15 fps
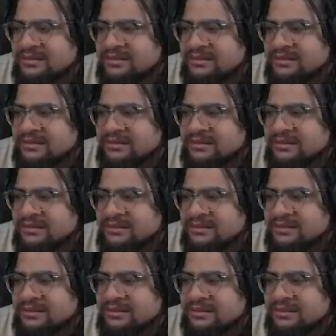
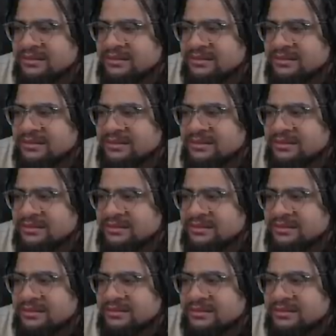(silent)